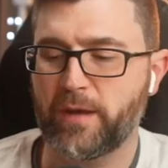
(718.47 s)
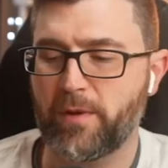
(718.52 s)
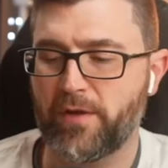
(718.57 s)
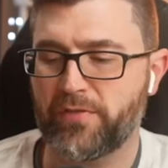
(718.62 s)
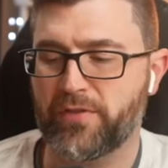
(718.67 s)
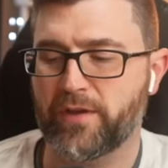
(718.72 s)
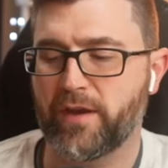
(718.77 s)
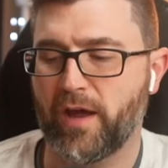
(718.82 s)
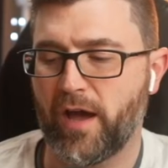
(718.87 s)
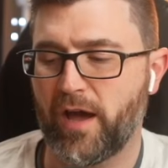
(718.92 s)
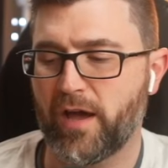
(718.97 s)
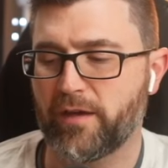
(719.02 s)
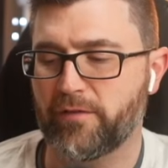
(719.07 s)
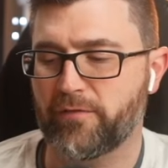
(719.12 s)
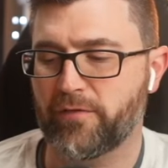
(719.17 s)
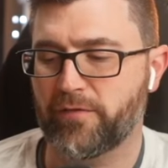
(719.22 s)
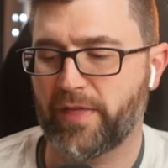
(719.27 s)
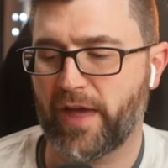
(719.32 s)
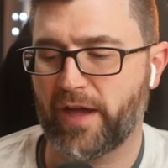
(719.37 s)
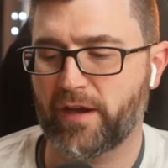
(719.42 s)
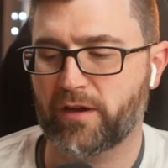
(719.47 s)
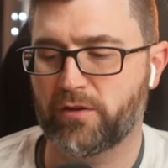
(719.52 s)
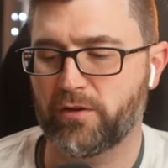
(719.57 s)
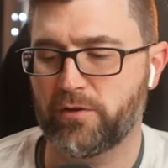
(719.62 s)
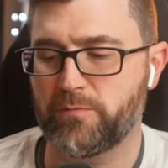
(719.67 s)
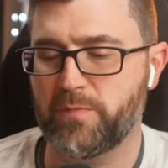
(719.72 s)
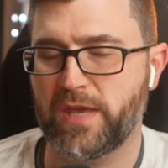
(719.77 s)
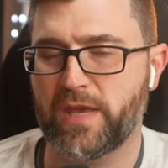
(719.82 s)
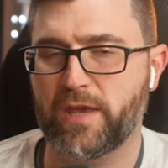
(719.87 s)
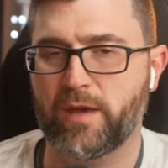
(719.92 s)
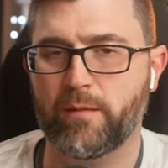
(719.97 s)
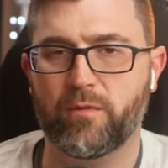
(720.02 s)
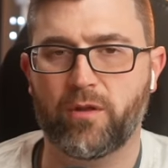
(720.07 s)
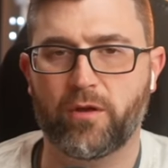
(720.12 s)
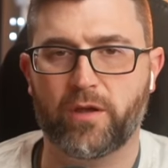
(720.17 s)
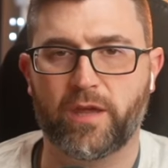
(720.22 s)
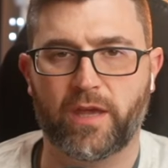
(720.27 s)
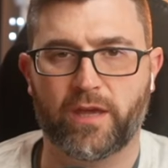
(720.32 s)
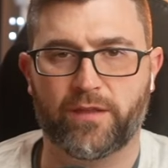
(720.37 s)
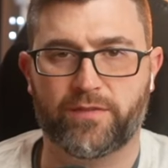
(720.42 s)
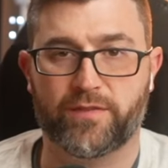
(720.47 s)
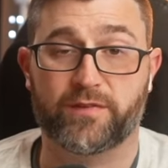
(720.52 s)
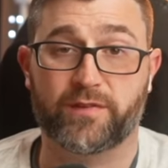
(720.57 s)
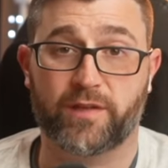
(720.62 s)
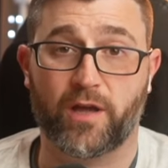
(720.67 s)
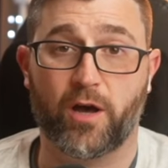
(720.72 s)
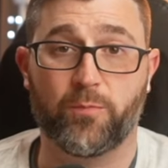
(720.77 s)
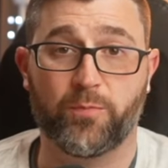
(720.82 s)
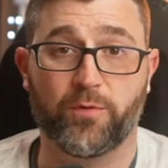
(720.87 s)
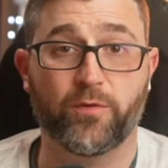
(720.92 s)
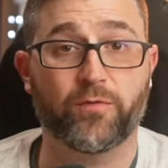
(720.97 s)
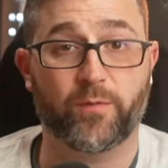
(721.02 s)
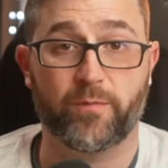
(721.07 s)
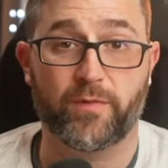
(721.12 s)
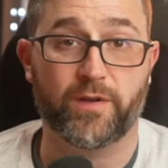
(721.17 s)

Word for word: about the knife. That could be him looking at the scalpel from